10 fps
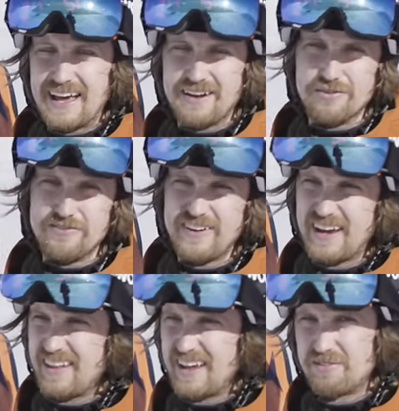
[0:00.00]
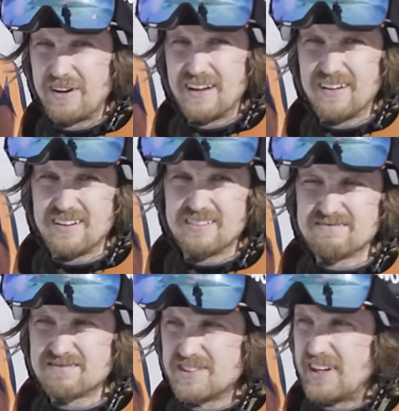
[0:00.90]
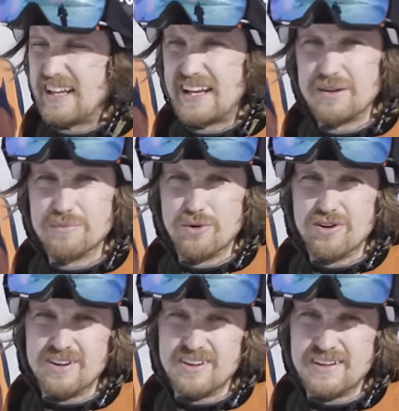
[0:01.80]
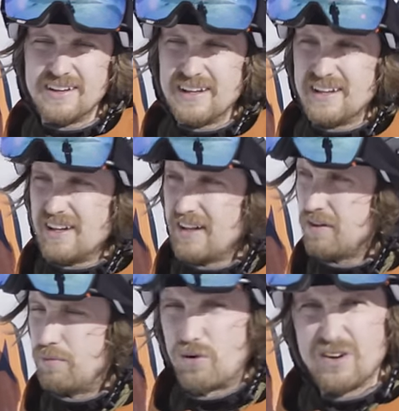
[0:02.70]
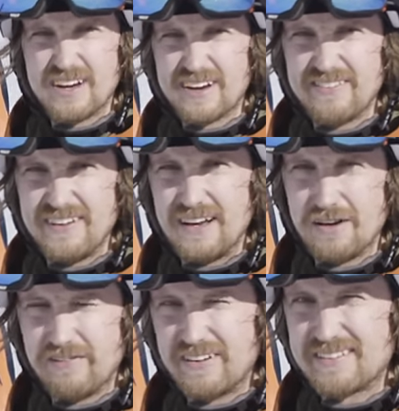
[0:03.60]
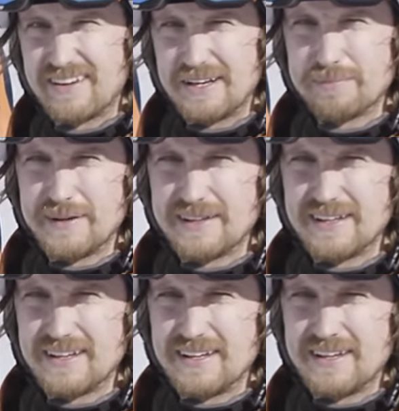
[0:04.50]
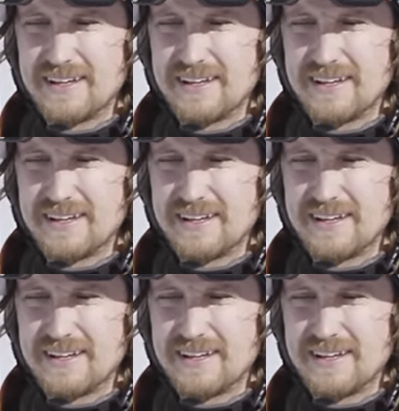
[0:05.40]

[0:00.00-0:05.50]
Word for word: I don't fear that rail really anymore. It's more like a feeling of excitement and